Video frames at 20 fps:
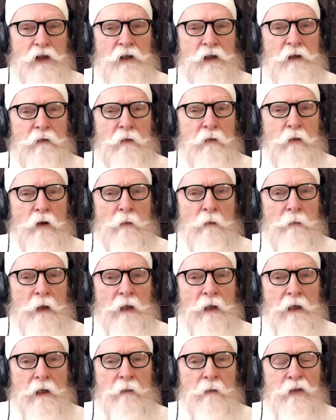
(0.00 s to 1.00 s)
for
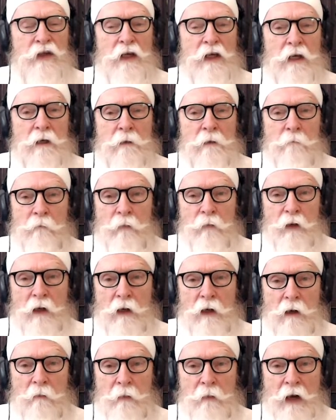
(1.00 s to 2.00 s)
Mandeep Singh
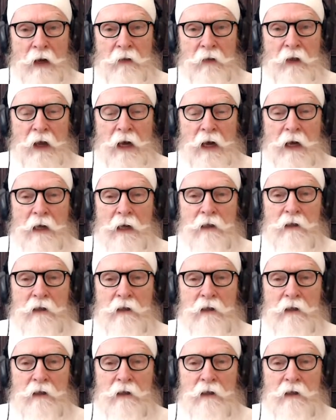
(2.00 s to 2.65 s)
about that.